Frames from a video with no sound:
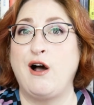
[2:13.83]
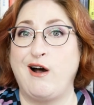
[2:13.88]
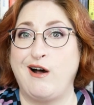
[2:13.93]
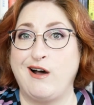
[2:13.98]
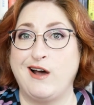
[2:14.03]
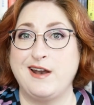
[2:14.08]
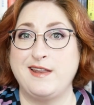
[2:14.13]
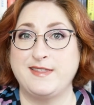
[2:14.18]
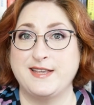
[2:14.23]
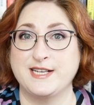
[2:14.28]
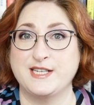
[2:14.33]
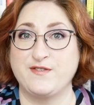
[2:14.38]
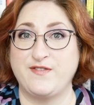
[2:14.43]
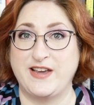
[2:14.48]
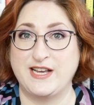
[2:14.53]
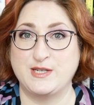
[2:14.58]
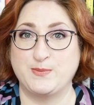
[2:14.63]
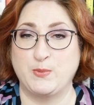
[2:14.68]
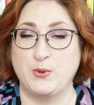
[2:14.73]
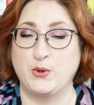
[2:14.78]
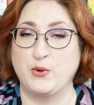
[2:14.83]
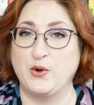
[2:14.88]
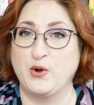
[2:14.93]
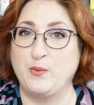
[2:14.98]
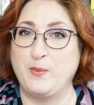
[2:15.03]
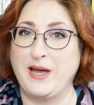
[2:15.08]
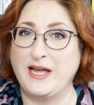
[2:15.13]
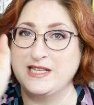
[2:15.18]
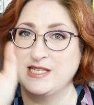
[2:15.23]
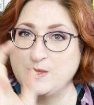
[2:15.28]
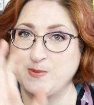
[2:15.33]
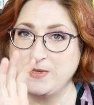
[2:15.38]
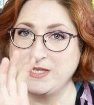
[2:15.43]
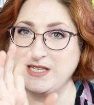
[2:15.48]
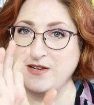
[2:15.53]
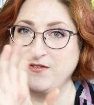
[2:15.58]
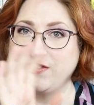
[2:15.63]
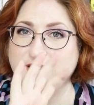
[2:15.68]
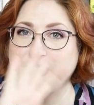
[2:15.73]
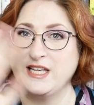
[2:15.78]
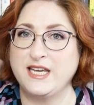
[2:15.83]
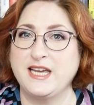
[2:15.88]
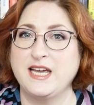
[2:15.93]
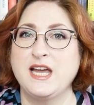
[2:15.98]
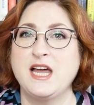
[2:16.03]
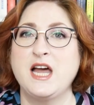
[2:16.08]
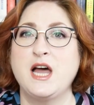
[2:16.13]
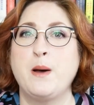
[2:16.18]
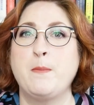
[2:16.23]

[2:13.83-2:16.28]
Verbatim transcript: on this Facebook group and specifically